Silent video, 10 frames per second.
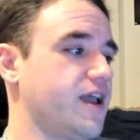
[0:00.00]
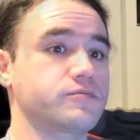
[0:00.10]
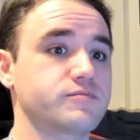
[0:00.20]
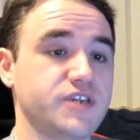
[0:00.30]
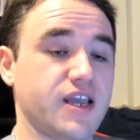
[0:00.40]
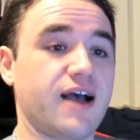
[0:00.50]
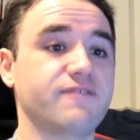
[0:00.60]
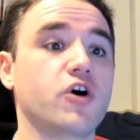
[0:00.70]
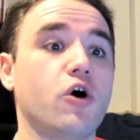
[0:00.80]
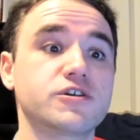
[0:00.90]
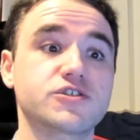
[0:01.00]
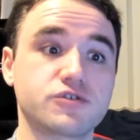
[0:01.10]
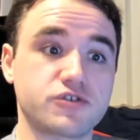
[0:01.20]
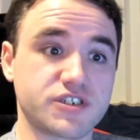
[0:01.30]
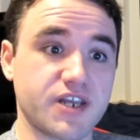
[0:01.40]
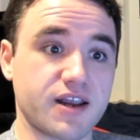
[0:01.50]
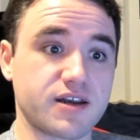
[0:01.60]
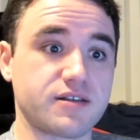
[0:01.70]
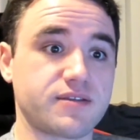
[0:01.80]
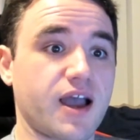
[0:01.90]
And you have to also
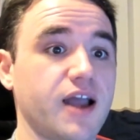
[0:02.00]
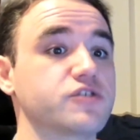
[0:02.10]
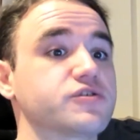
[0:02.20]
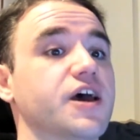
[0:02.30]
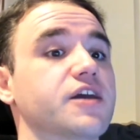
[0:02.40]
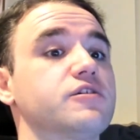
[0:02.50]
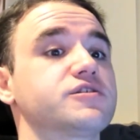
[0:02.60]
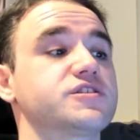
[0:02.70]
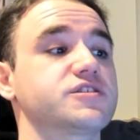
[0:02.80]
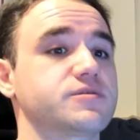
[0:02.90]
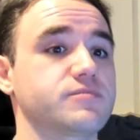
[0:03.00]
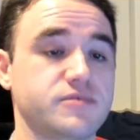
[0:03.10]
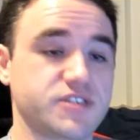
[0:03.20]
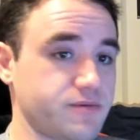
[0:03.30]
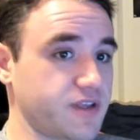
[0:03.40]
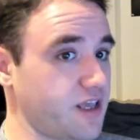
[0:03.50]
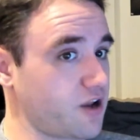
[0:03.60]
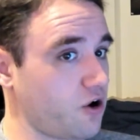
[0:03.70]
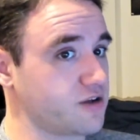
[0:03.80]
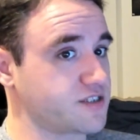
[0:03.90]
understand that your diagnosis, something
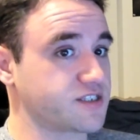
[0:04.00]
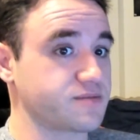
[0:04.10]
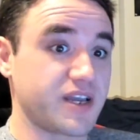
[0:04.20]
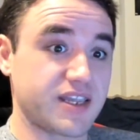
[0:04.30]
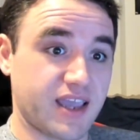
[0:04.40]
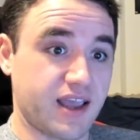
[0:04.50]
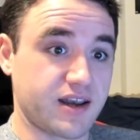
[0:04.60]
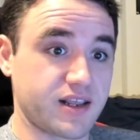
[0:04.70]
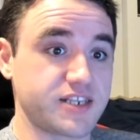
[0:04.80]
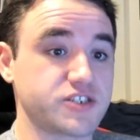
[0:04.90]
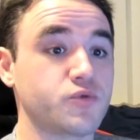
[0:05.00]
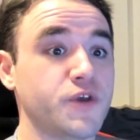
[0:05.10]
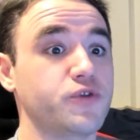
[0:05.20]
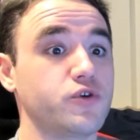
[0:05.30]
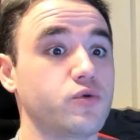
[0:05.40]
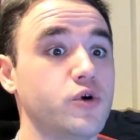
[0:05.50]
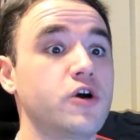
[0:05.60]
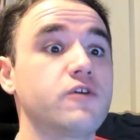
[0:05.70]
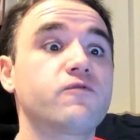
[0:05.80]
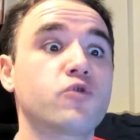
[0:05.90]
like autism, again, is with you
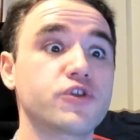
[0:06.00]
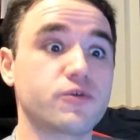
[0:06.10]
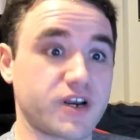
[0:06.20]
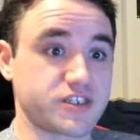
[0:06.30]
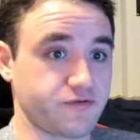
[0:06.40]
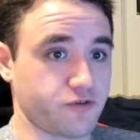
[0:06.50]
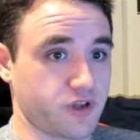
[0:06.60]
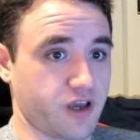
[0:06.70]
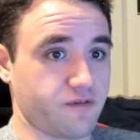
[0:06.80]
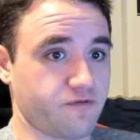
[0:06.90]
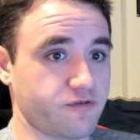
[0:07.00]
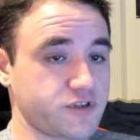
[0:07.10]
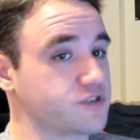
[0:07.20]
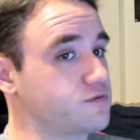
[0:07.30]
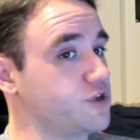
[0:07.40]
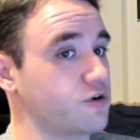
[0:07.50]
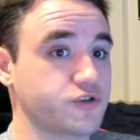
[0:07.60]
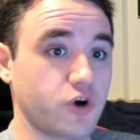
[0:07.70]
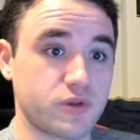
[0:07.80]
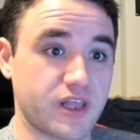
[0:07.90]
for the rest of your life. Just,
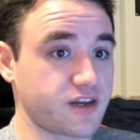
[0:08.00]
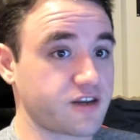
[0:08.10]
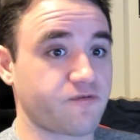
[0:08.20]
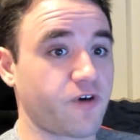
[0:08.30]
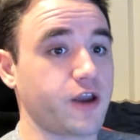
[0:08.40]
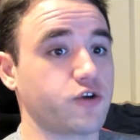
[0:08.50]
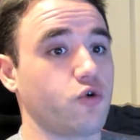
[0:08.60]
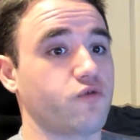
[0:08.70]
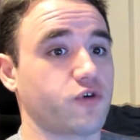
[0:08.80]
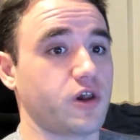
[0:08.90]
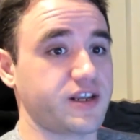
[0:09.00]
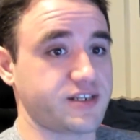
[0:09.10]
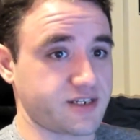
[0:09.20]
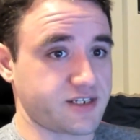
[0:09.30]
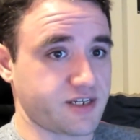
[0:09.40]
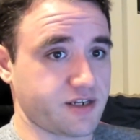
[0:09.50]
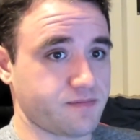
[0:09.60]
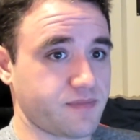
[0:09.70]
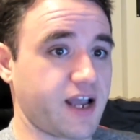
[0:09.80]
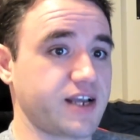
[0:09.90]
don't let it define your overall identity
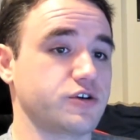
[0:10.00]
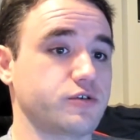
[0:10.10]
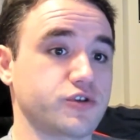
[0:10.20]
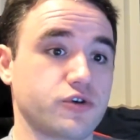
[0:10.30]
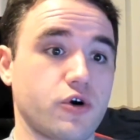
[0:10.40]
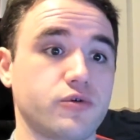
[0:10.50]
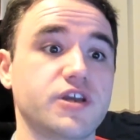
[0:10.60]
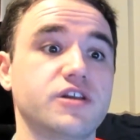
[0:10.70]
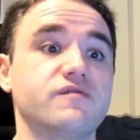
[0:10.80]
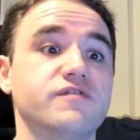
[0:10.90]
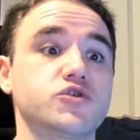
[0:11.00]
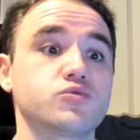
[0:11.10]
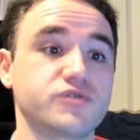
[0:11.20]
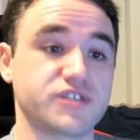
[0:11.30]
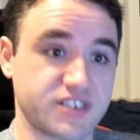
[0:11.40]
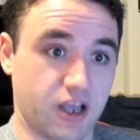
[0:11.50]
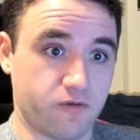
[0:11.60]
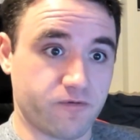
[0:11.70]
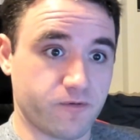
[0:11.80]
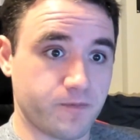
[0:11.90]
as your own individual
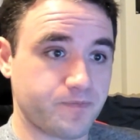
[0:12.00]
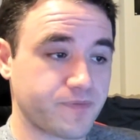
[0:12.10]
self.